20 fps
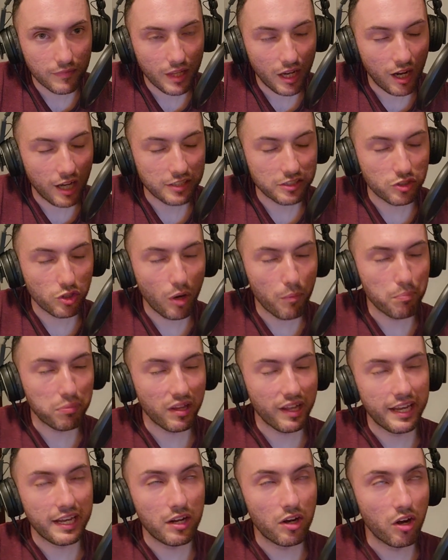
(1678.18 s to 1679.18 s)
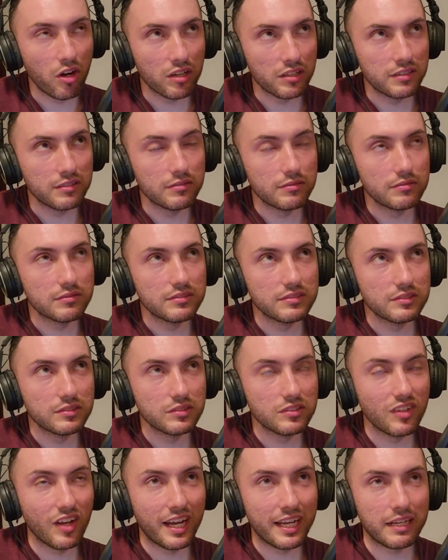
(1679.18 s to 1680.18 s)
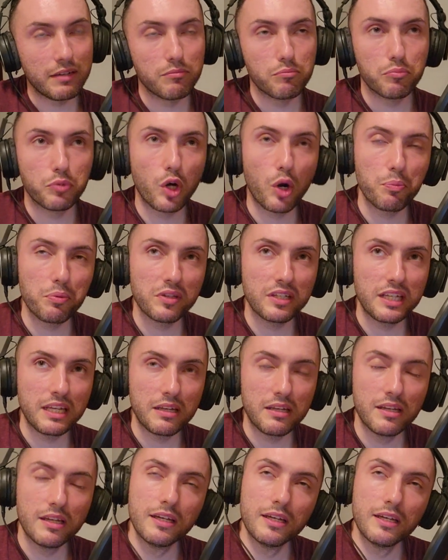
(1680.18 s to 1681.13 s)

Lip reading: I stopped playing COD like probably